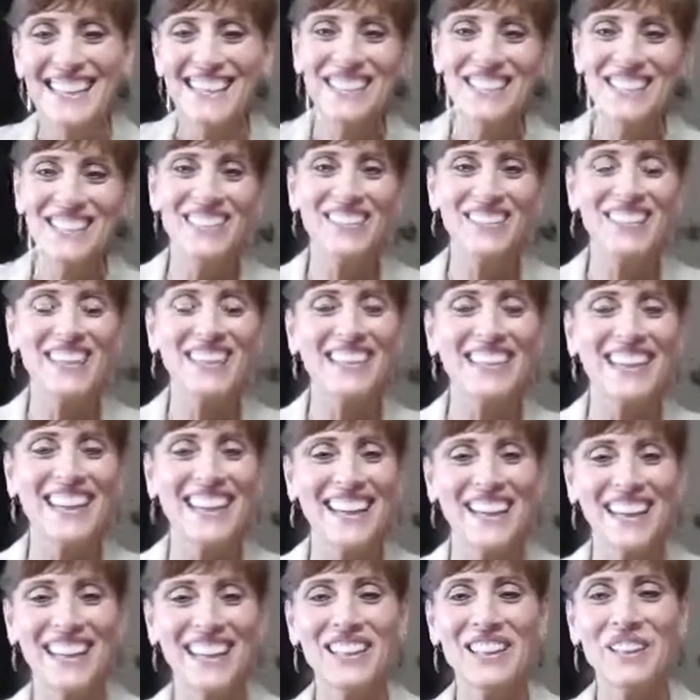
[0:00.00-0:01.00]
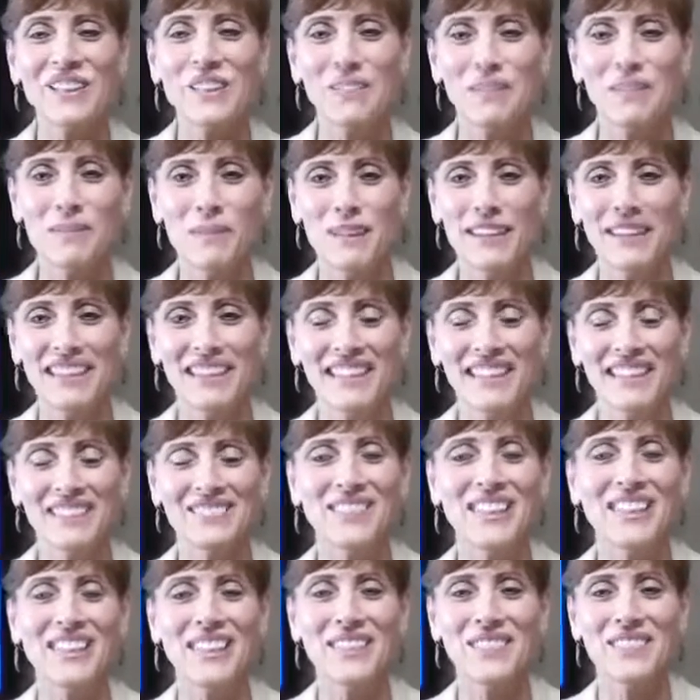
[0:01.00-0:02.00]
so, okay. Hello, everybody.
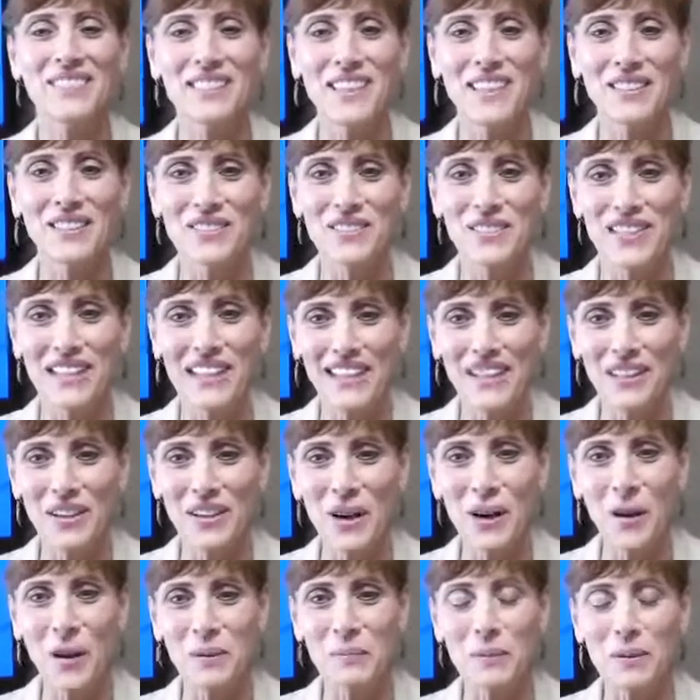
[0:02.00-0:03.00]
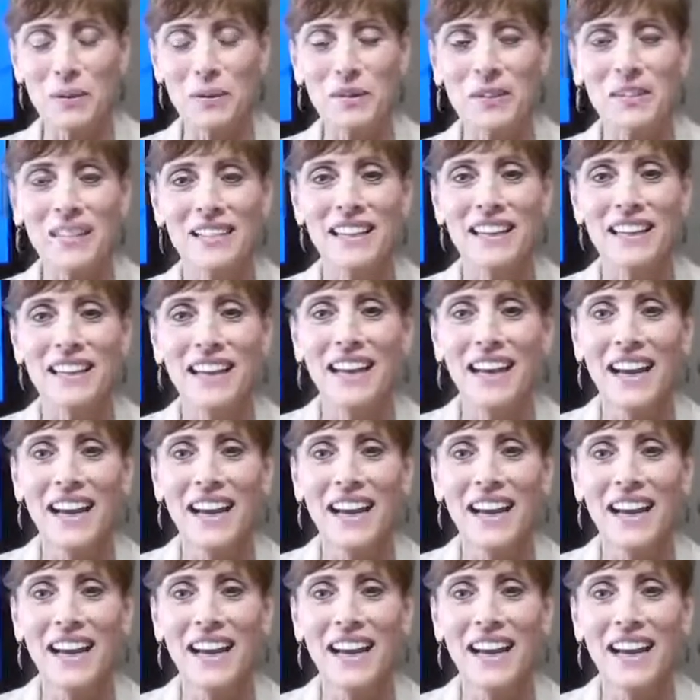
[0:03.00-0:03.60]
My name is Dr. Ann Auburn.